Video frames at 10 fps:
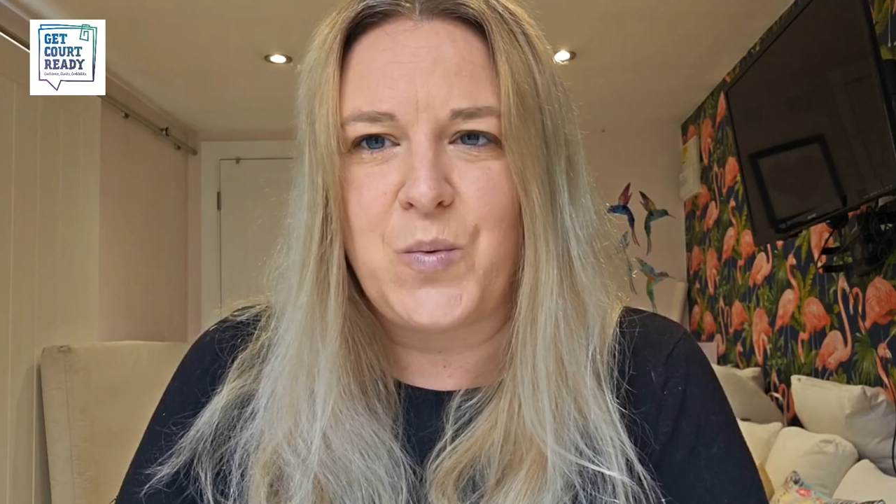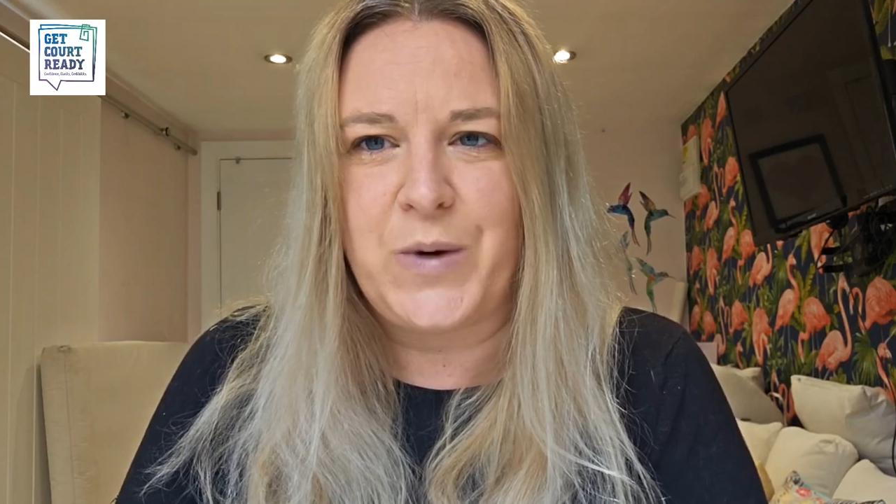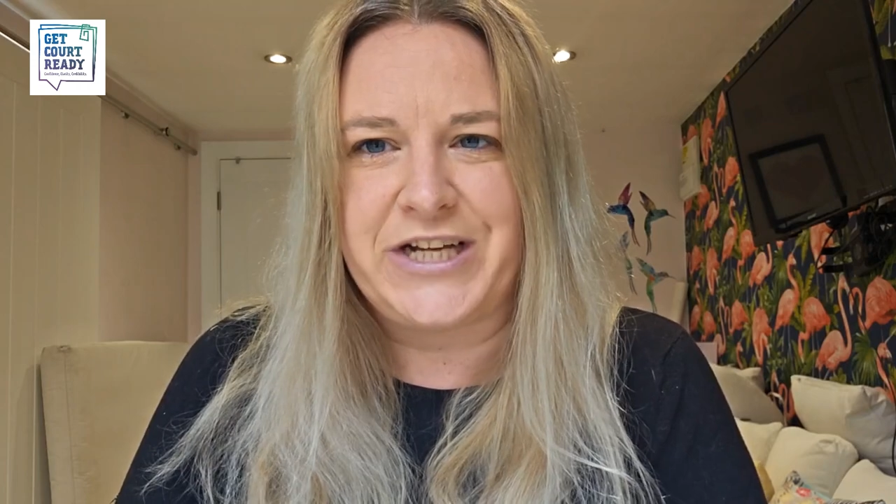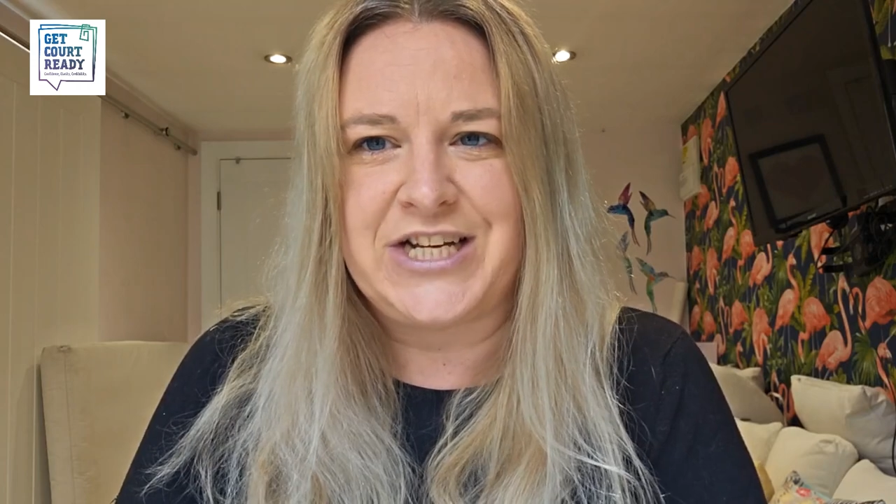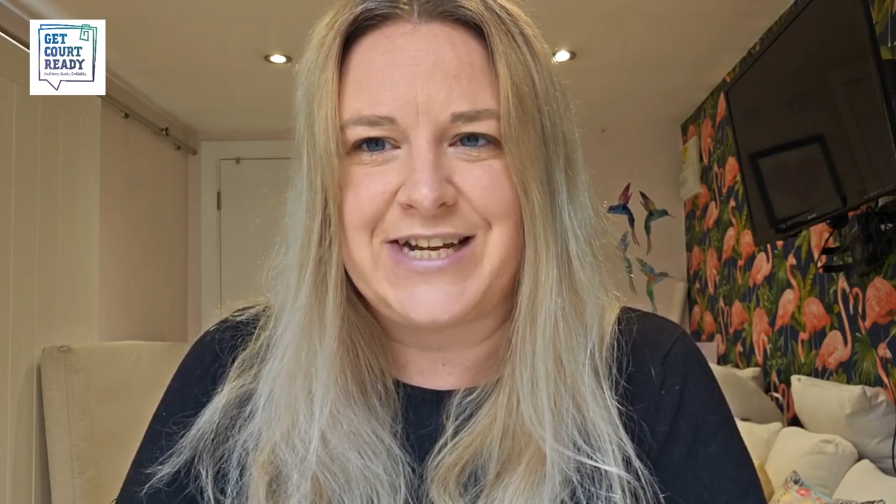
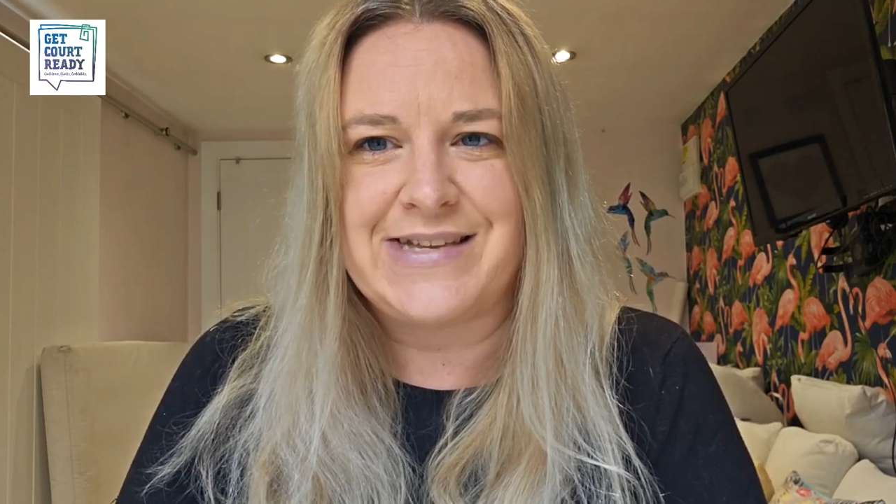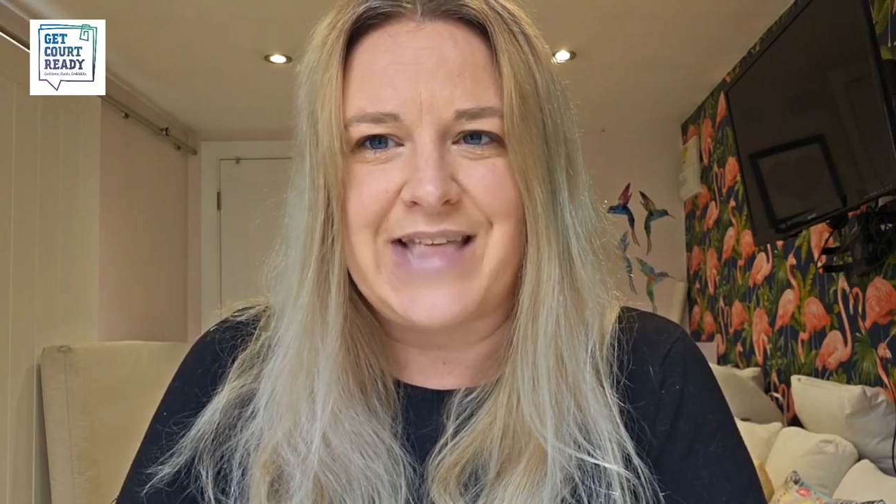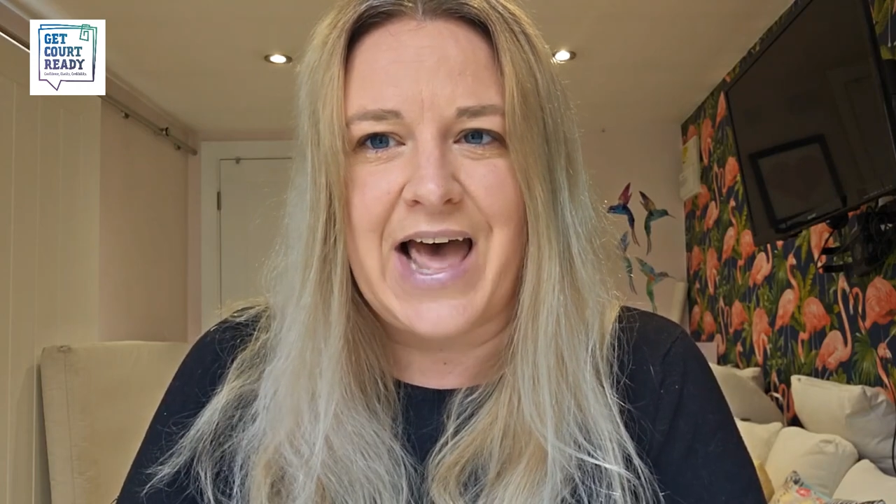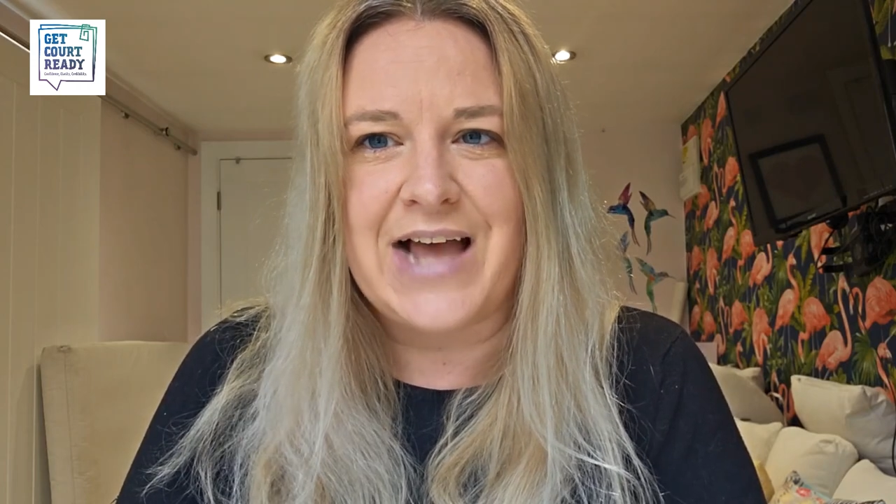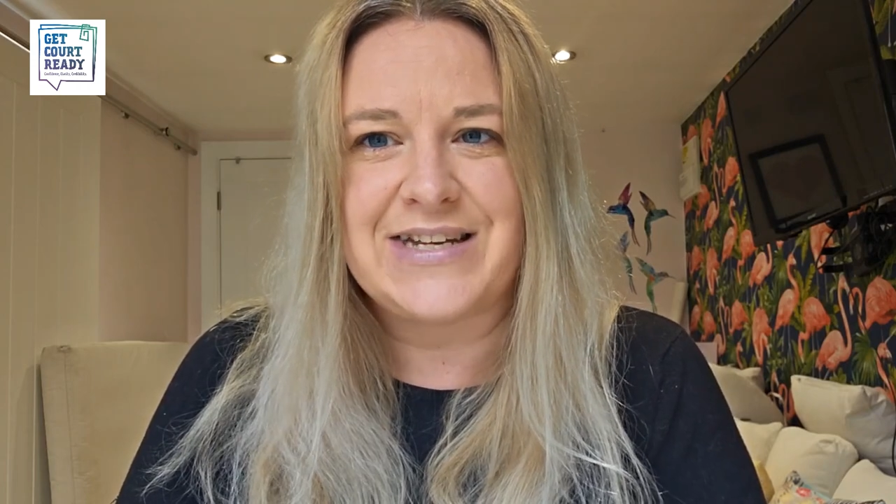which is
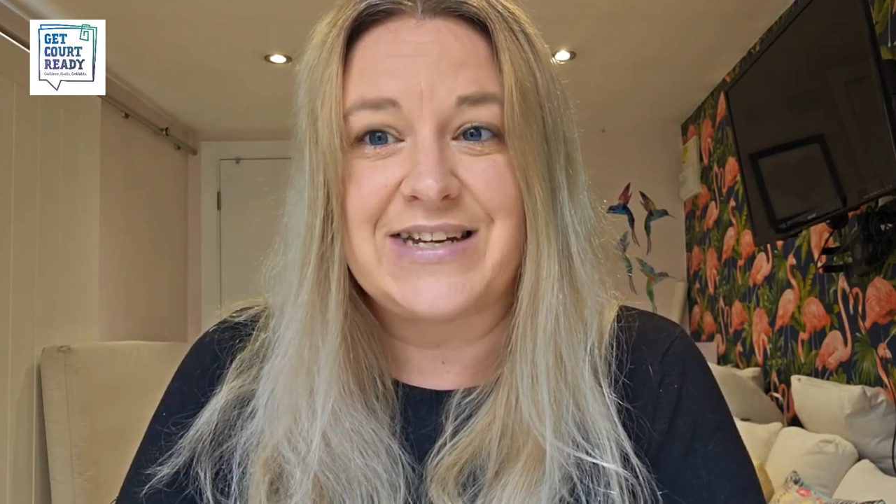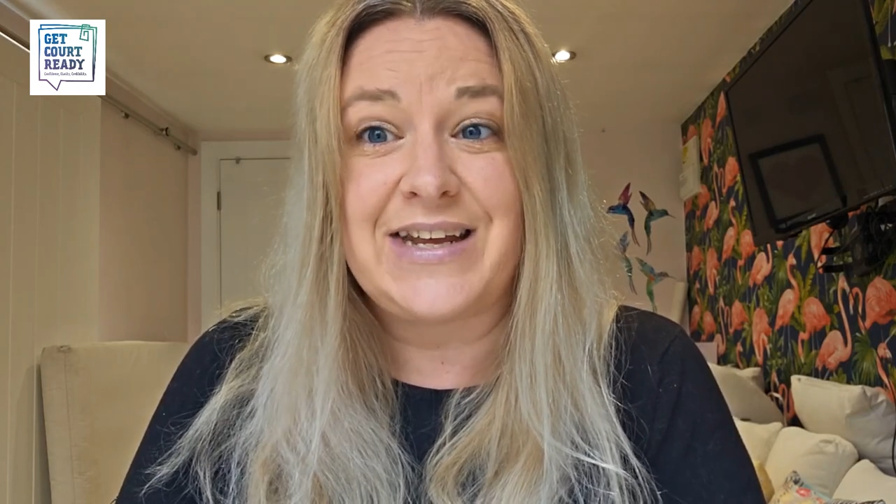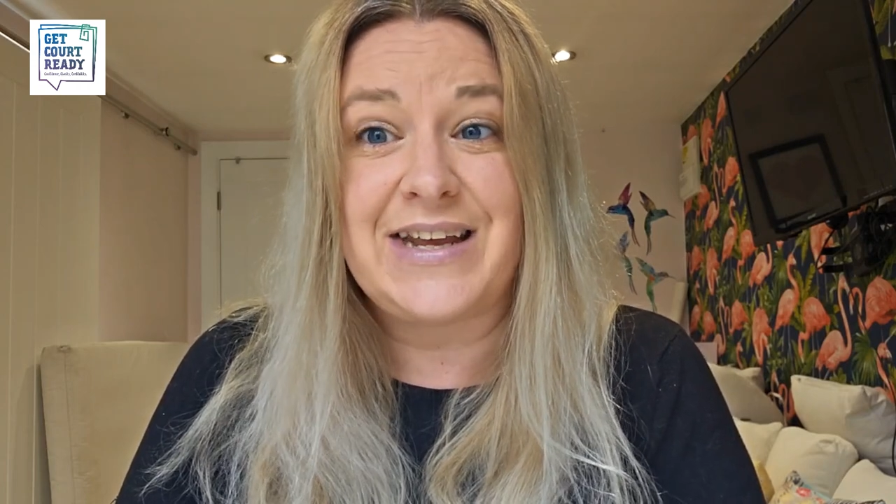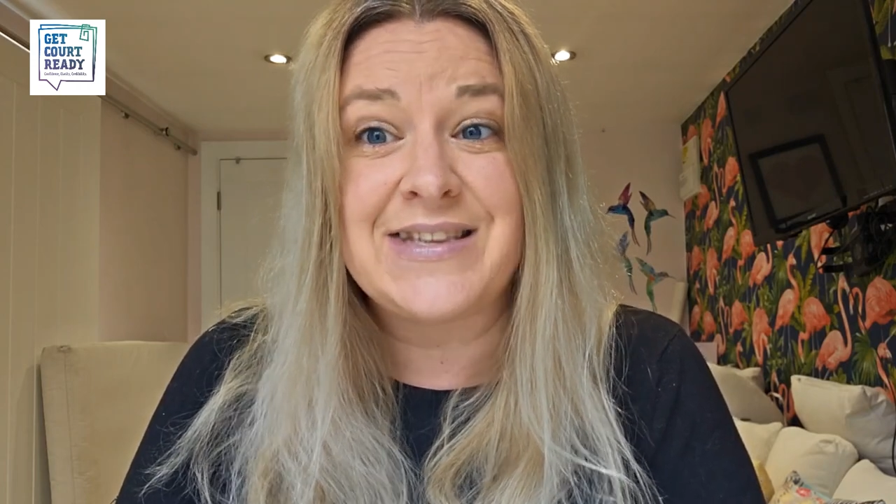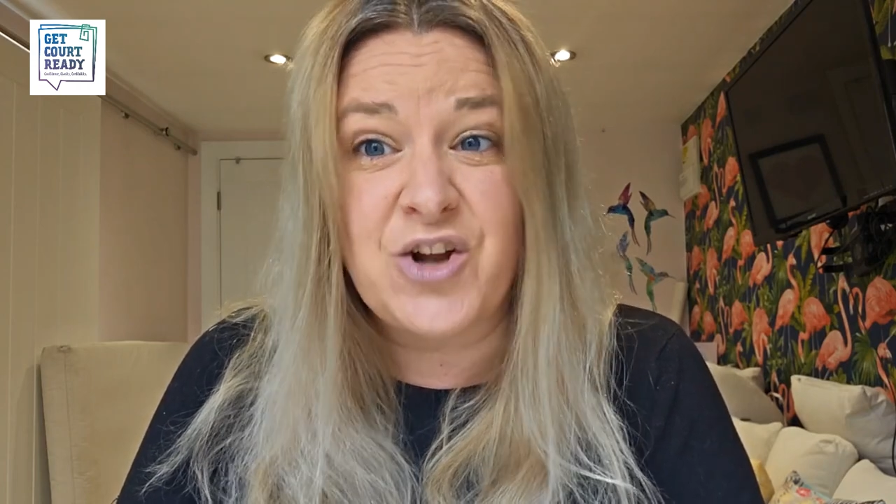that
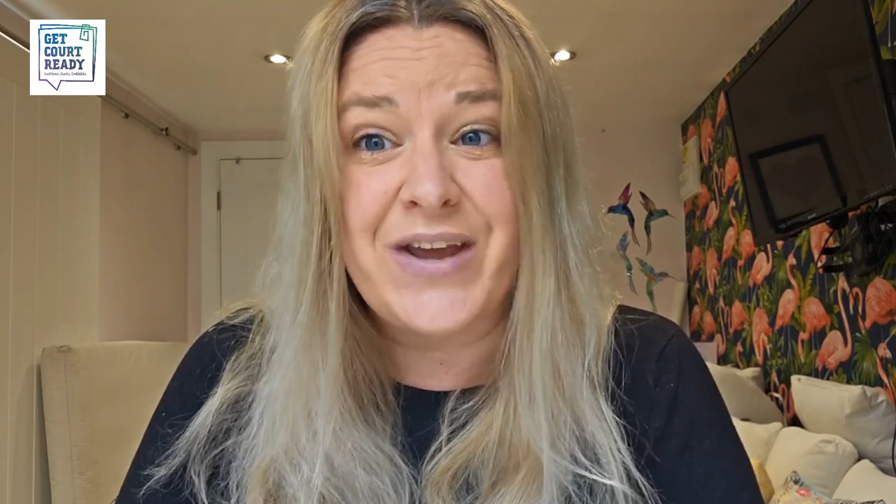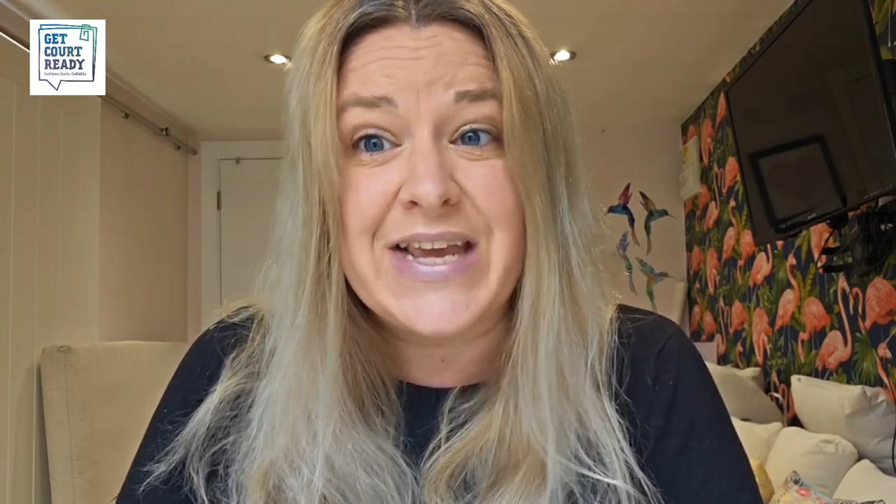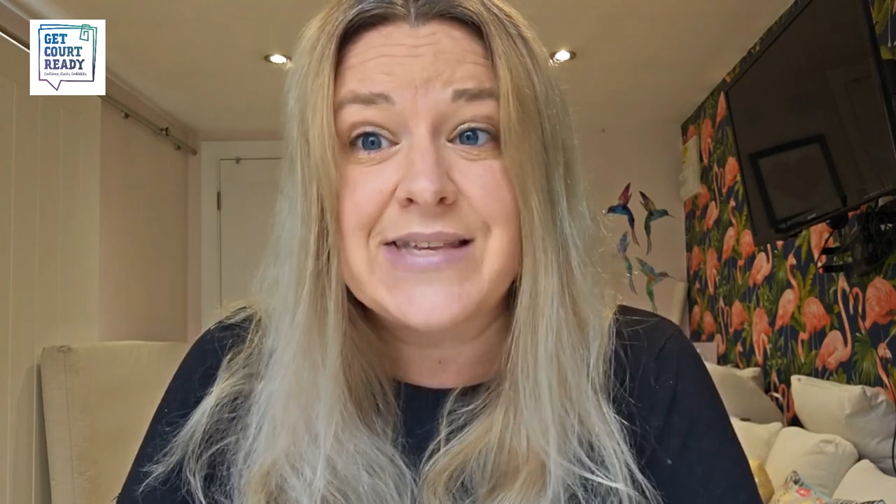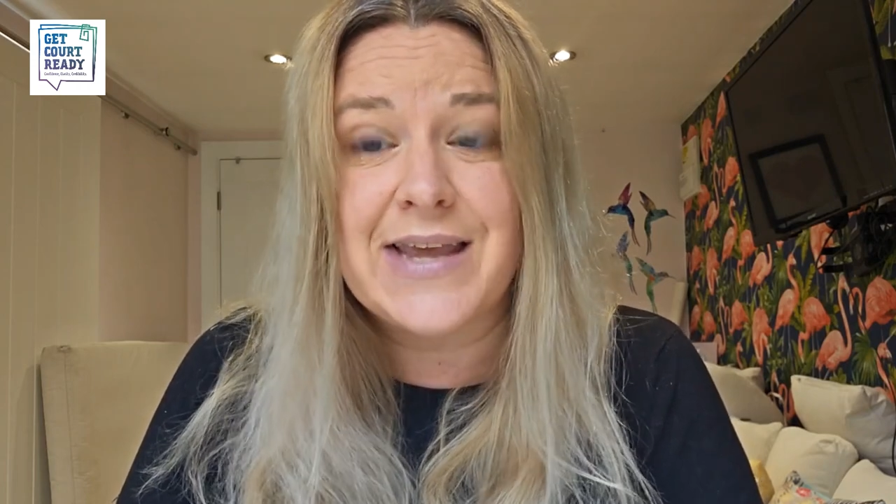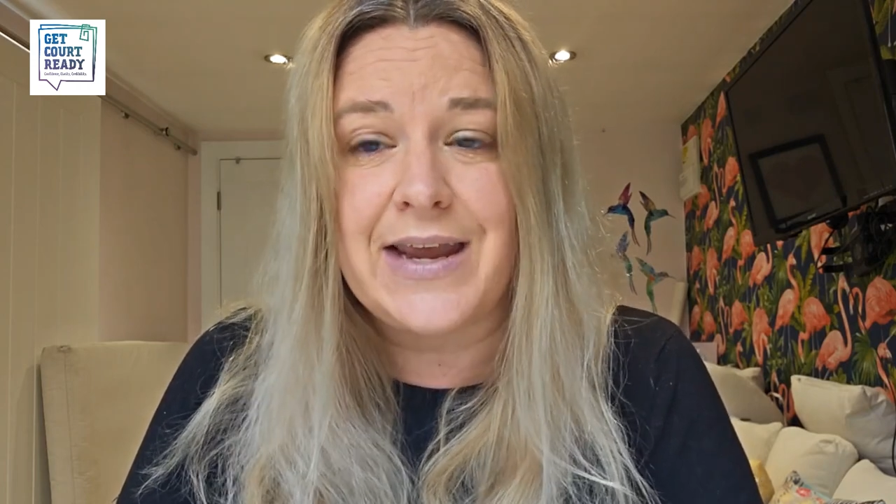it's not
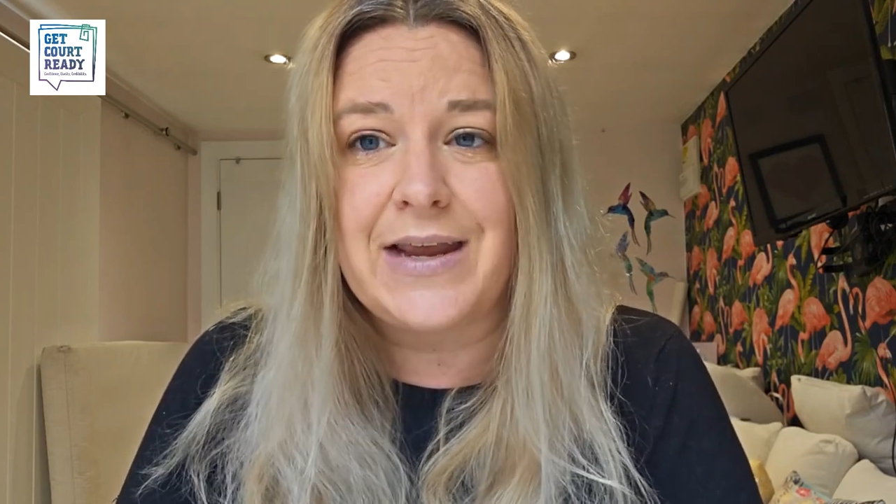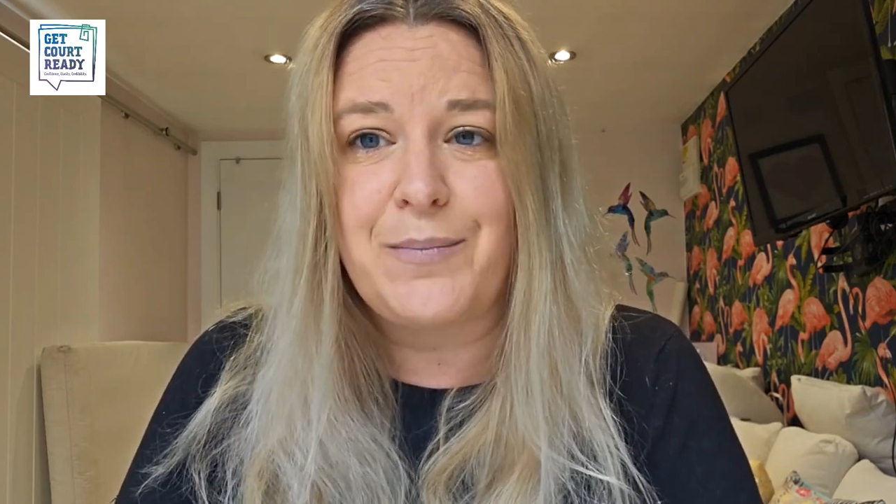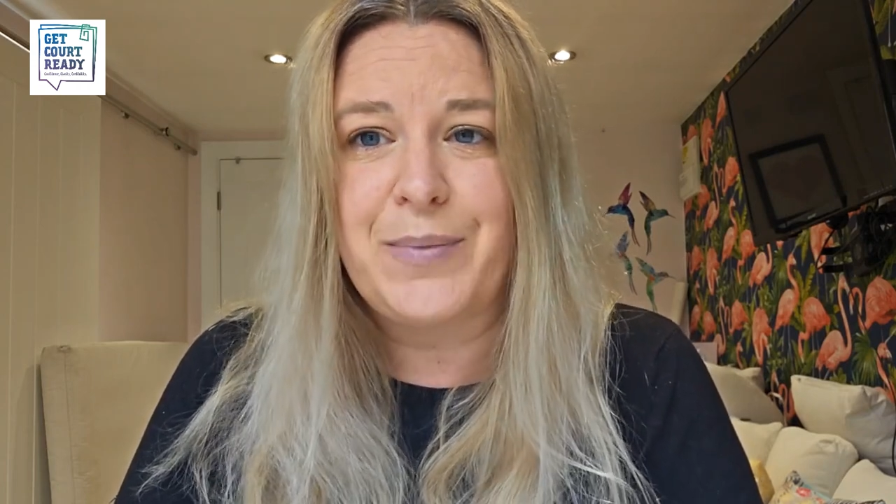easy